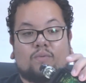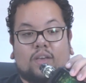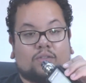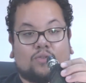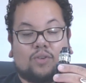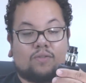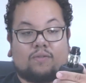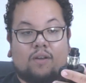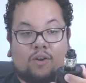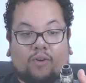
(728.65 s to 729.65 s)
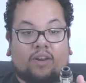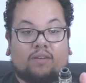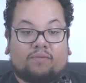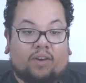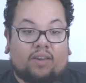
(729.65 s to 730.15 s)
It's just a great
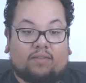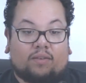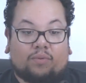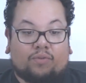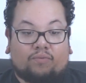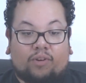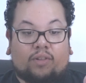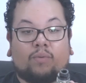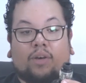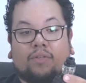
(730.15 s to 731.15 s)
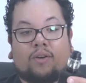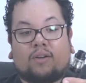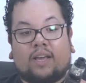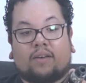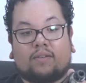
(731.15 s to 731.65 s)
device. It was really well
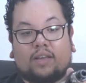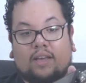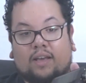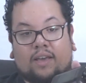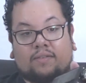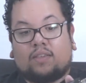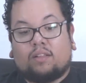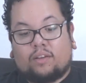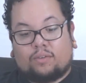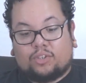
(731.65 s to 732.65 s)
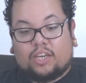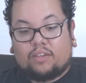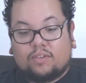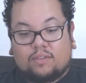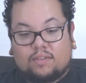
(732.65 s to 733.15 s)
thought out. I see little
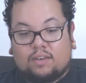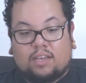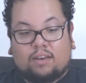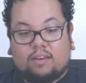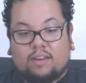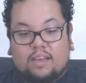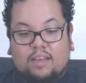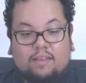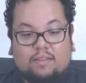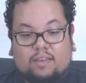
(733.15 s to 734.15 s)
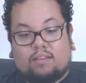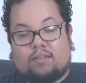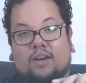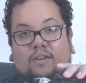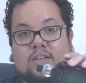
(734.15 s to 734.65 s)
changes and things
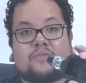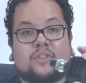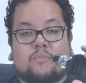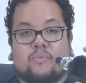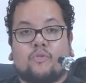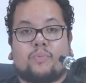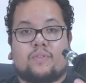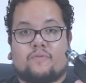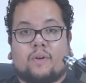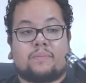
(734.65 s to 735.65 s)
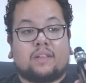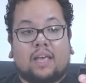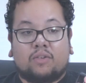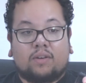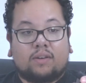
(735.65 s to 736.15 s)
that are definitely improvements from the
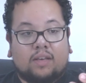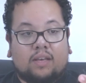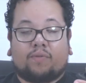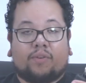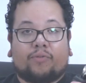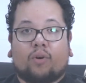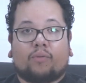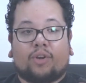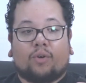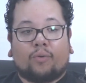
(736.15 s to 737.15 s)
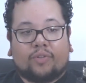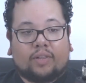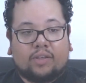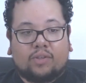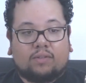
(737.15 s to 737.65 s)
Legend. So even if you already own the
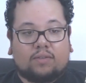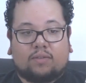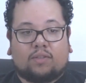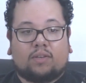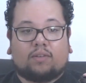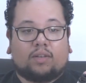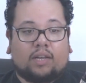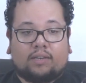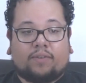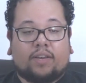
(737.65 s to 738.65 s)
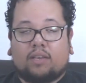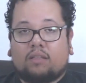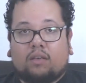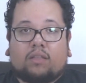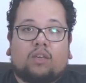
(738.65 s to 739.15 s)
Legend, this is still a device I
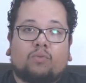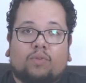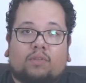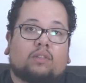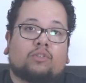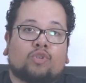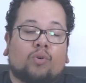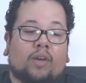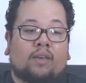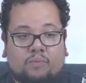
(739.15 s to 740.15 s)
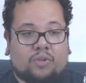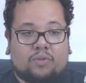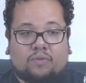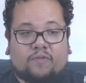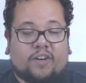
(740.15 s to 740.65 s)
think that you would still enjoy, which
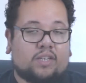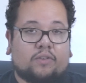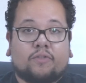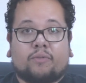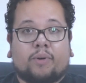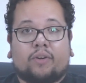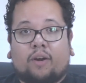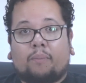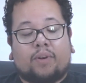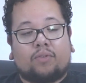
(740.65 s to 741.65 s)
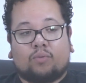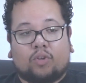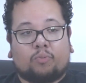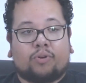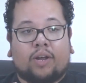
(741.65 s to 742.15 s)
is very different from other companies who
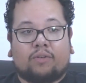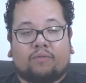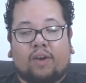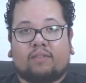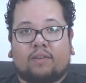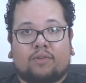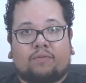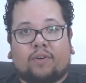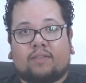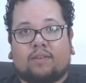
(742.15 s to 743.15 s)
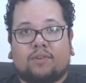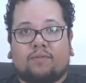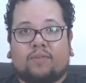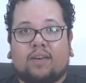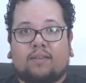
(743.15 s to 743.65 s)
just put out device after device after
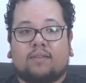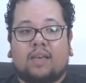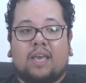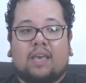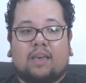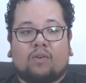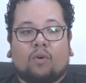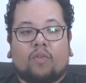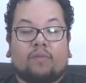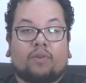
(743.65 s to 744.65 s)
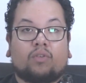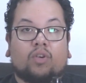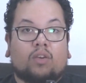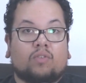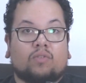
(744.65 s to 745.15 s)
device, and all they really
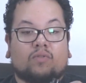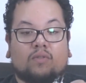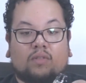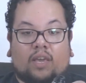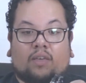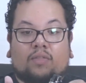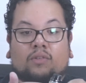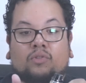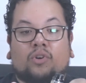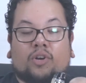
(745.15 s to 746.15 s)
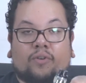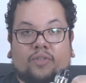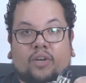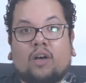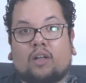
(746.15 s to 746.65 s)
change is like the look or
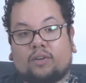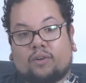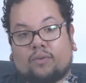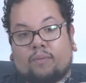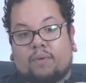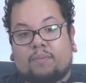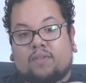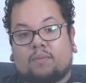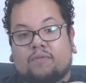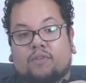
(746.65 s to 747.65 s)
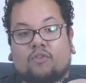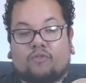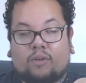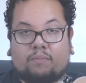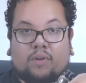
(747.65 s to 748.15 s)
the color or maybe some of the
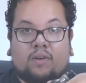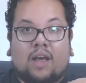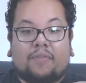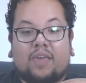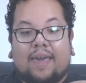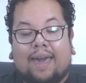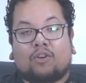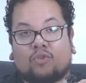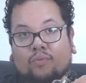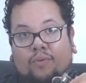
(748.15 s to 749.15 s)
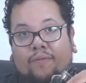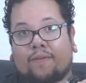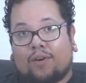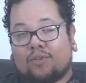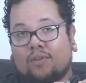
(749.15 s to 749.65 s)
trim, but not the actual
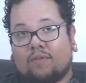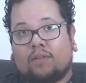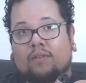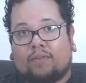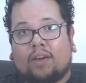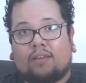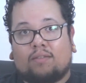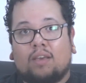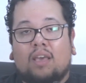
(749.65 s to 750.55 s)
function of the device.